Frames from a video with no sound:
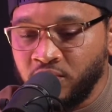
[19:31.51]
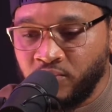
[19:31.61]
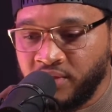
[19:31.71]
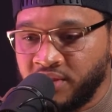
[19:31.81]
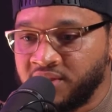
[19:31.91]
and
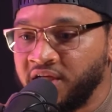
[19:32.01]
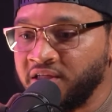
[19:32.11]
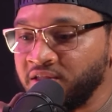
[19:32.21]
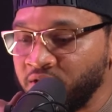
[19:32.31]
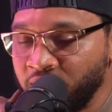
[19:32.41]
we continue to
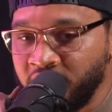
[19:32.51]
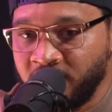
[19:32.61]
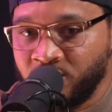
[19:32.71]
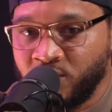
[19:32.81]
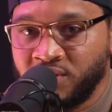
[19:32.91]
do it,
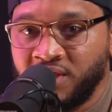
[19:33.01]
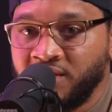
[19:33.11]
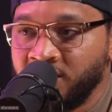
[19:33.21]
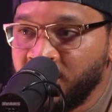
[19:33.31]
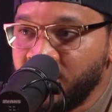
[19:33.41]
and
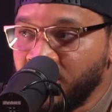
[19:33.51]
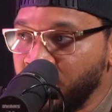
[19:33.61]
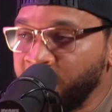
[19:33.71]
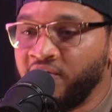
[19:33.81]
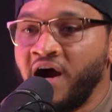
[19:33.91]
continue to
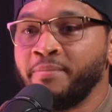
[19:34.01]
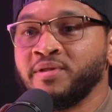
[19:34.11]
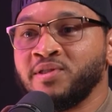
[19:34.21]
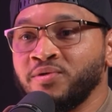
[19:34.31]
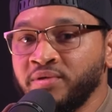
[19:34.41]
look for
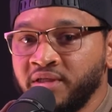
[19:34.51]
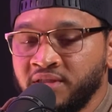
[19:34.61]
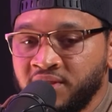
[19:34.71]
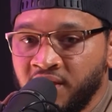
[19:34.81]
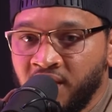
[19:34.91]
opportunities.